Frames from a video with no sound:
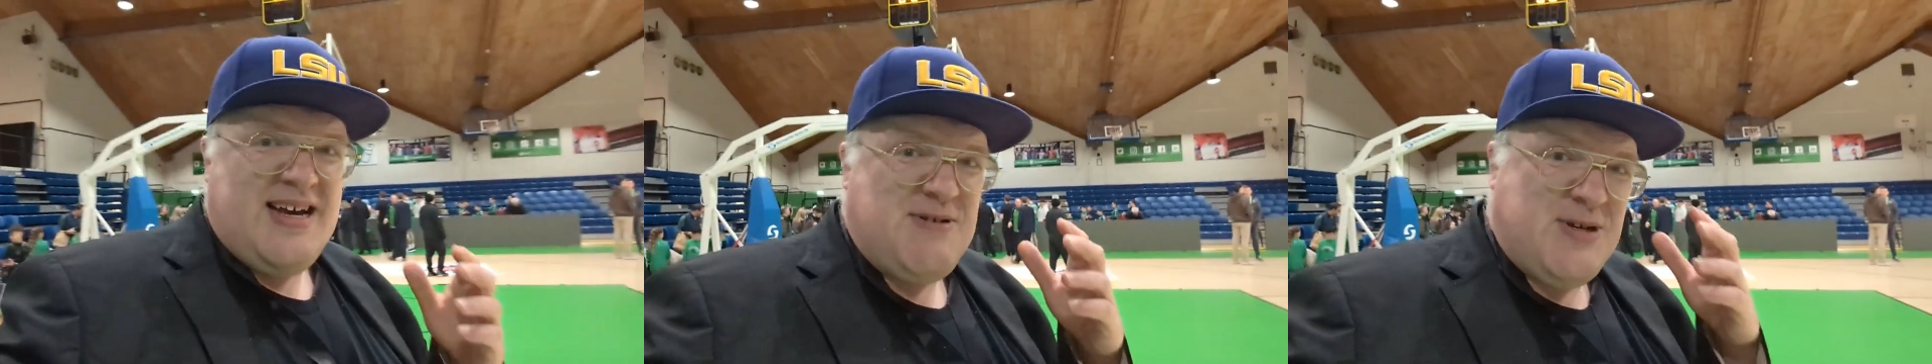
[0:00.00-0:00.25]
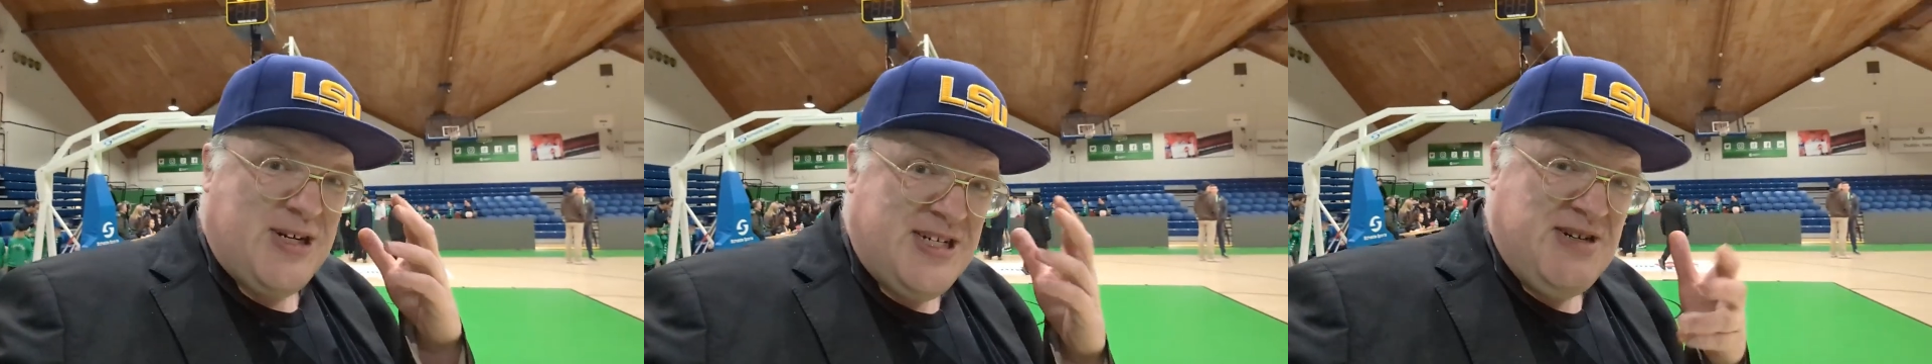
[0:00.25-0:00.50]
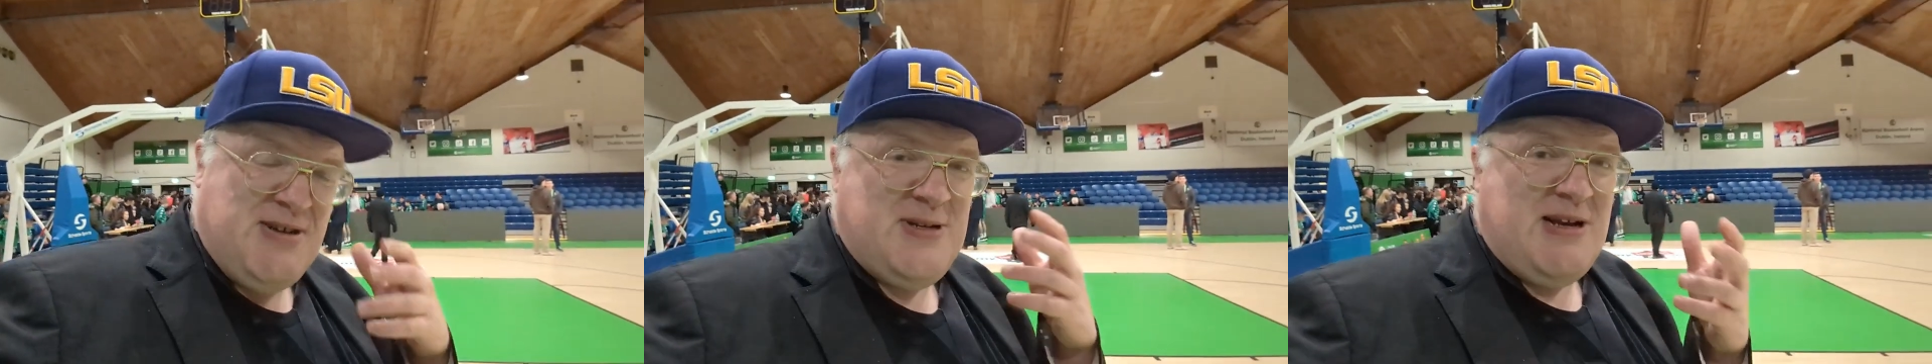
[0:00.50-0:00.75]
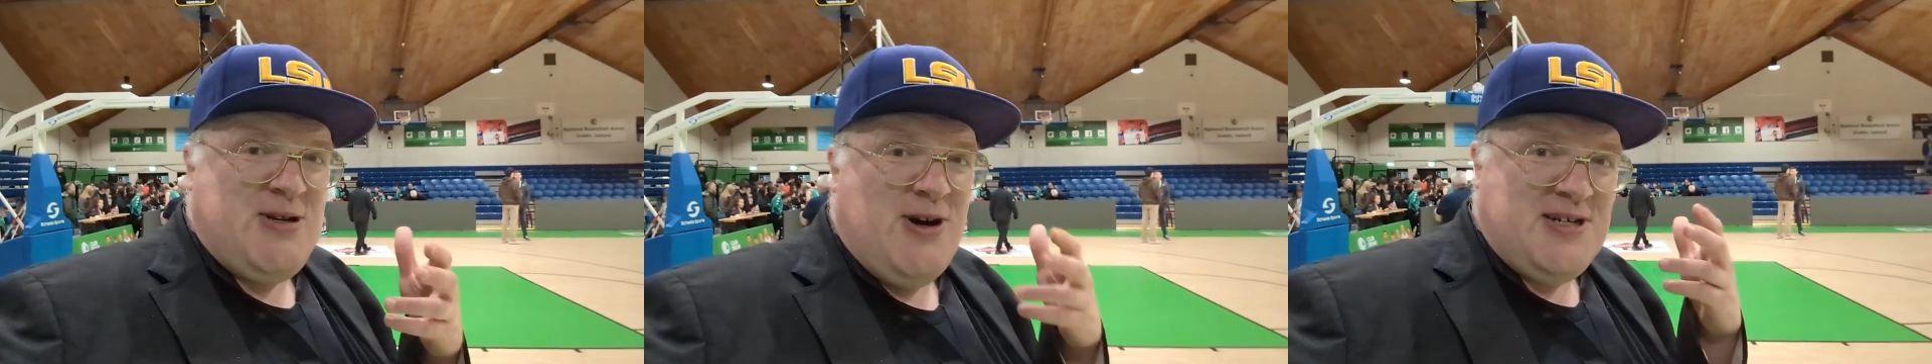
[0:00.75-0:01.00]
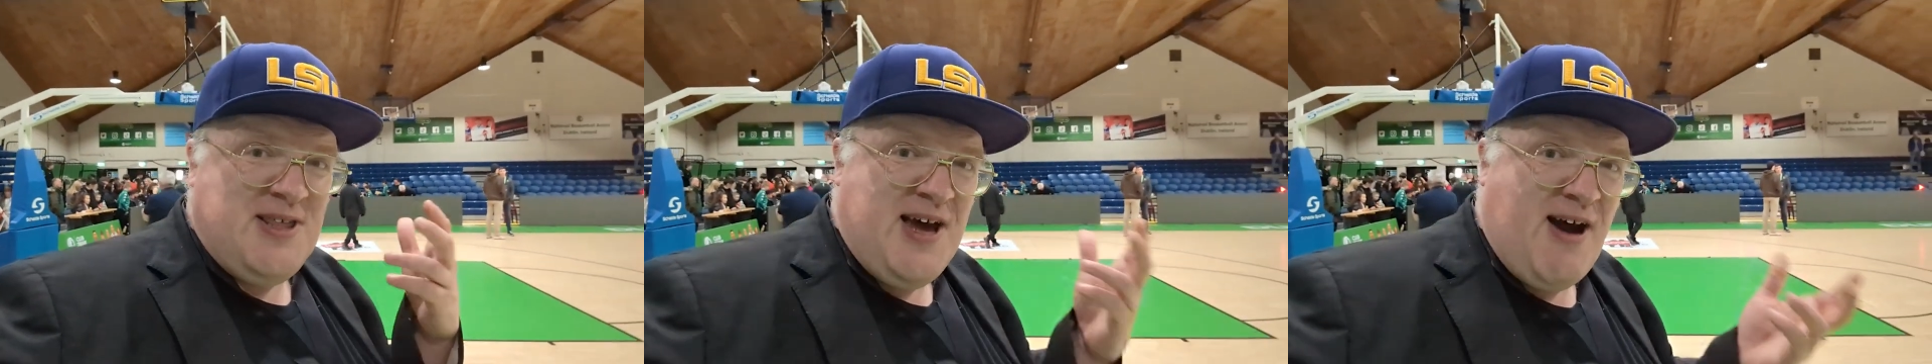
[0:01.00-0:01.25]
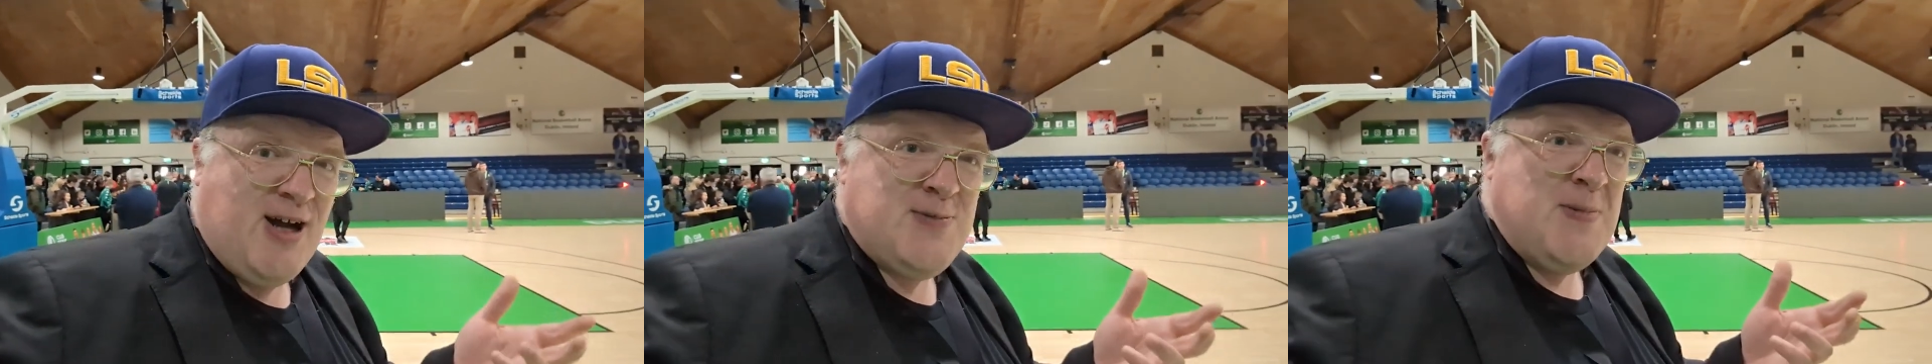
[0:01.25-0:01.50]
And we couldn't do it without talking to the
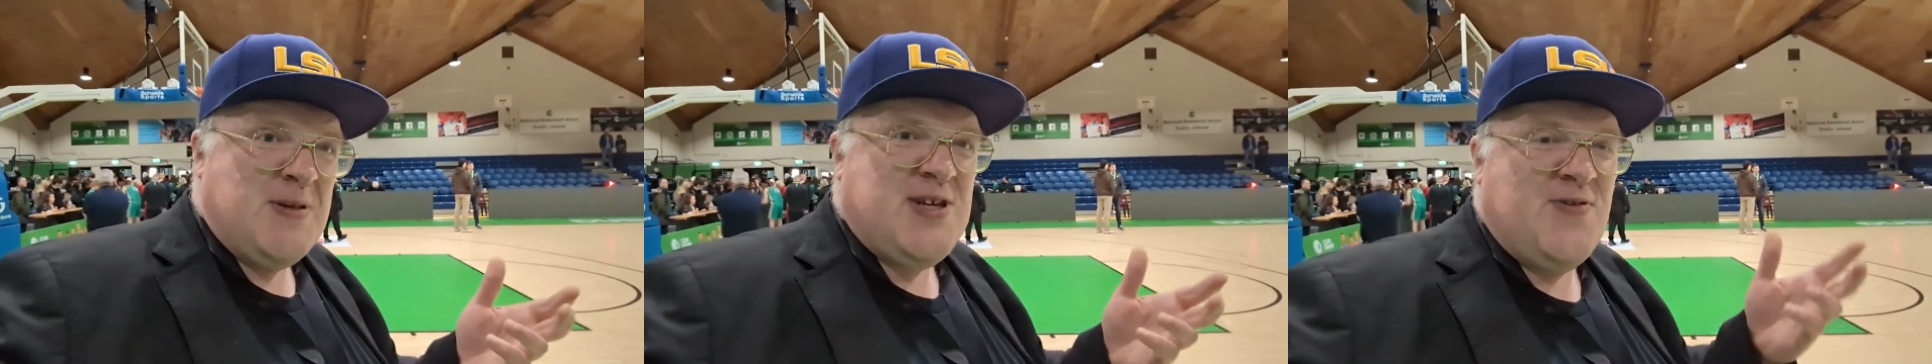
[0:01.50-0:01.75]
Irish people.